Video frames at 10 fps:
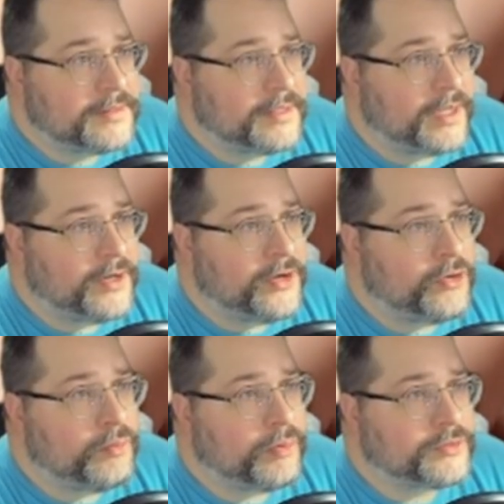a
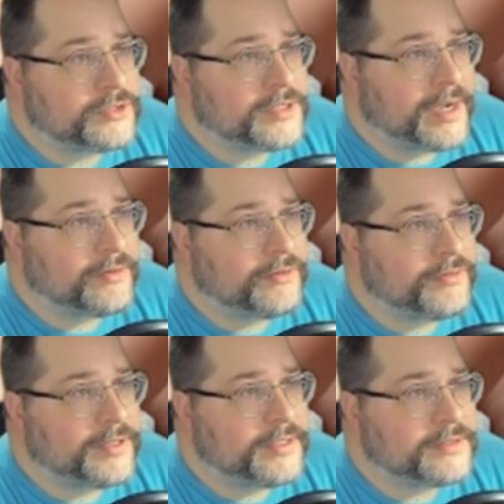noble
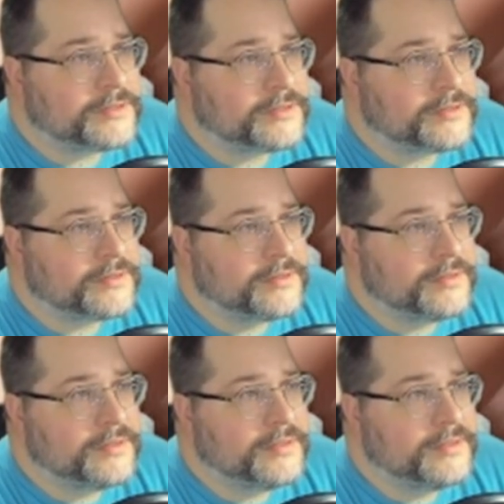sacrifice.
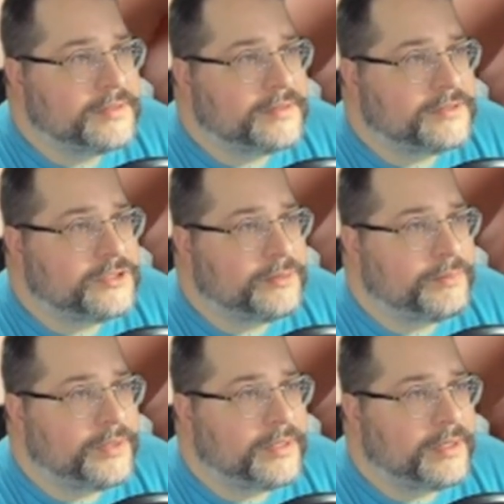
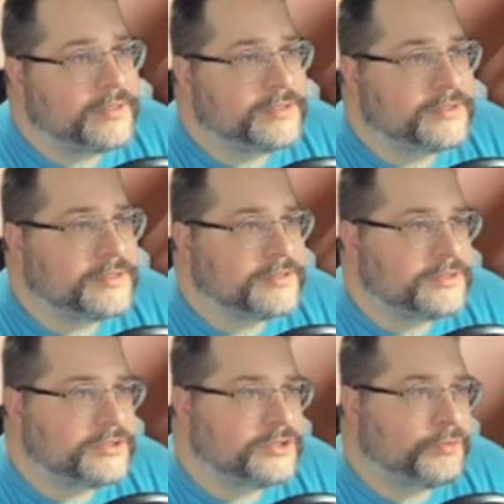Jumping,
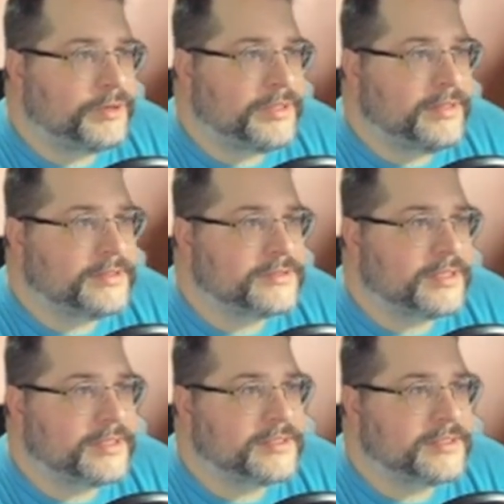let's just read this because I